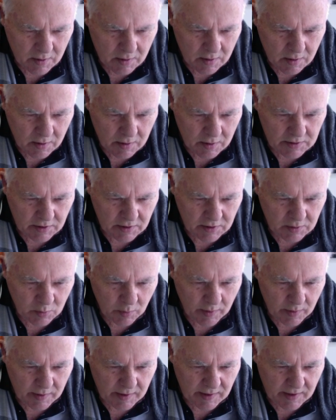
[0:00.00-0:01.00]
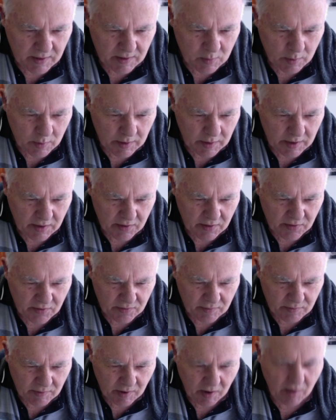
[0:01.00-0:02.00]
I don't know where the other one is.
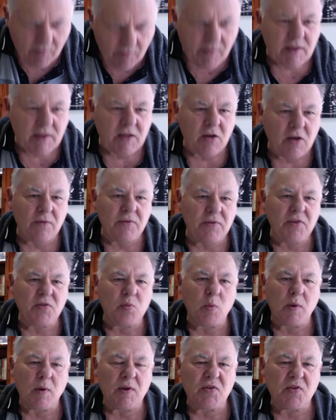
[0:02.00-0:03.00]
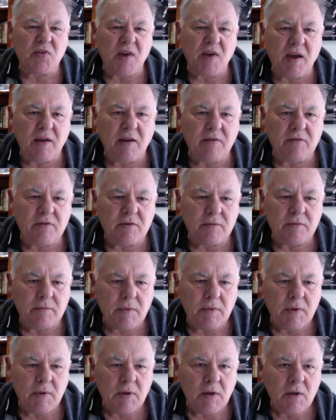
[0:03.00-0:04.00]
Well, I've only got this one saved.
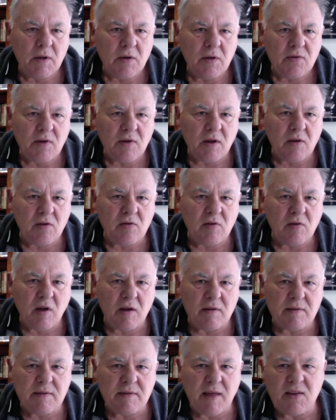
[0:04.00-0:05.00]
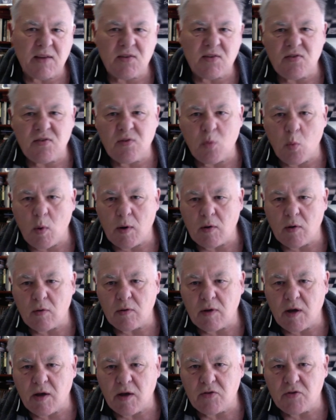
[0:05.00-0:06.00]
So it looks like that's the one I'm
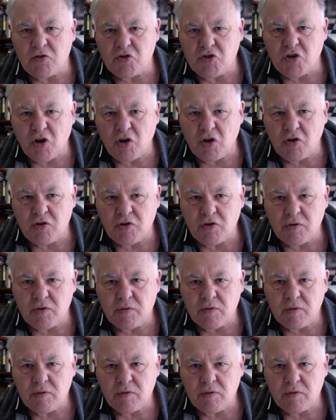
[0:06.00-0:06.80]
going to show you.